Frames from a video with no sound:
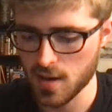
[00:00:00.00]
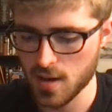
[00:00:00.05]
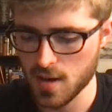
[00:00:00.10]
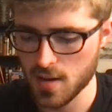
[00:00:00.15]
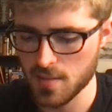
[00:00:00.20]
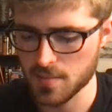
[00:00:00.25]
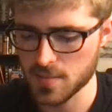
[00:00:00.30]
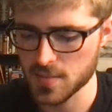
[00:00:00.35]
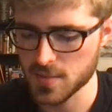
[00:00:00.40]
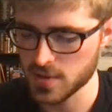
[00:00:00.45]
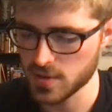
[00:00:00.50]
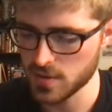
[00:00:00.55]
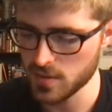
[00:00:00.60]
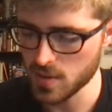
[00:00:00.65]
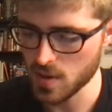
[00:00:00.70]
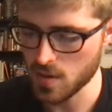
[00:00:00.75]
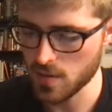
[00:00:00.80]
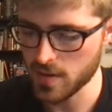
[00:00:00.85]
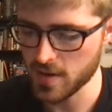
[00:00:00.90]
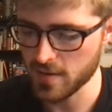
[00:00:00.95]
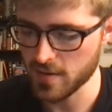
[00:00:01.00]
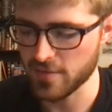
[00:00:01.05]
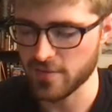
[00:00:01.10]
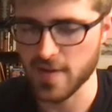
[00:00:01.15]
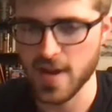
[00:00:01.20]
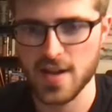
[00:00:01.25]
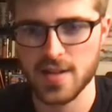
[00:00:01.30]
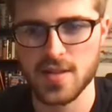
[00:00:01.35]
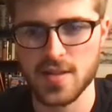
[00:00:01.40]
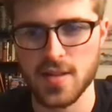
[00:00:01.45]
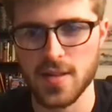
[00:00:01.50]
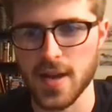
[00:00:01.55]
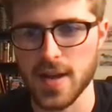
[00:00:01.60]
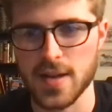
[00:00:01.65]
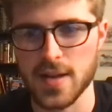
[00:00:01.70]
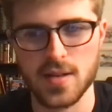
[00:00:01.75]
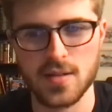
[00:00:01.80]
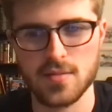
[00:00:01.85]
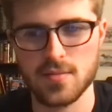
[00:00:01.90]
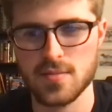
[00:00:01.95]
Do you know the effect that
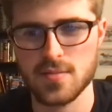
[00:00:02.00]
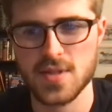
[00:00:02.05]
like